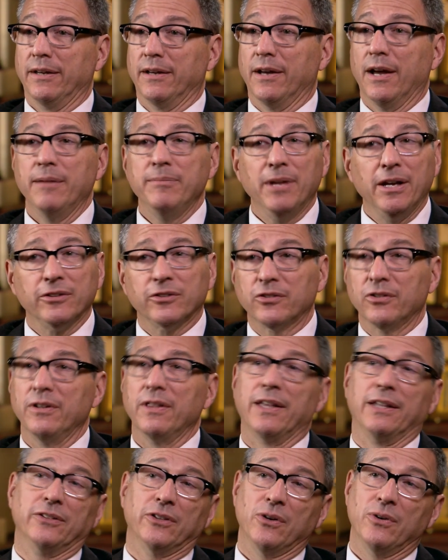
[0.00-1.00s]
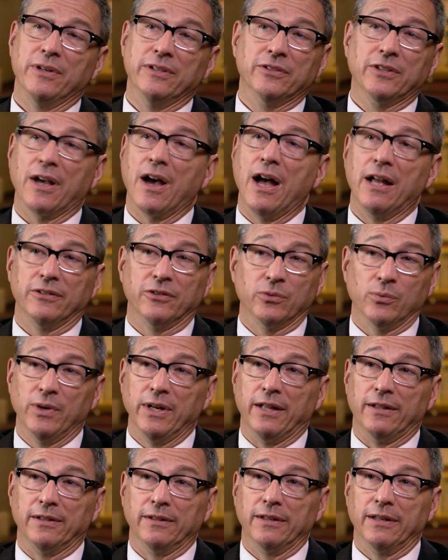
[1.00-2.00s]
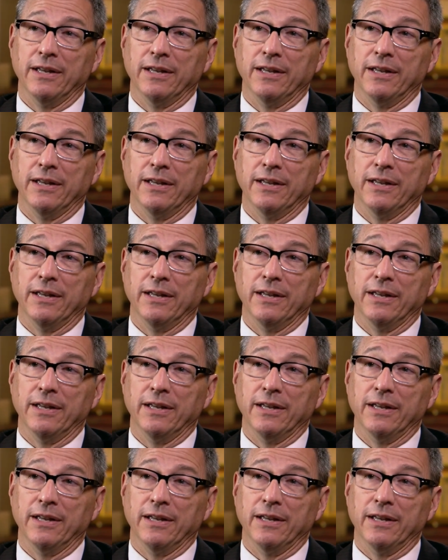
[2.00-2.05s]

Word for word: I'm not sure that's always God's will.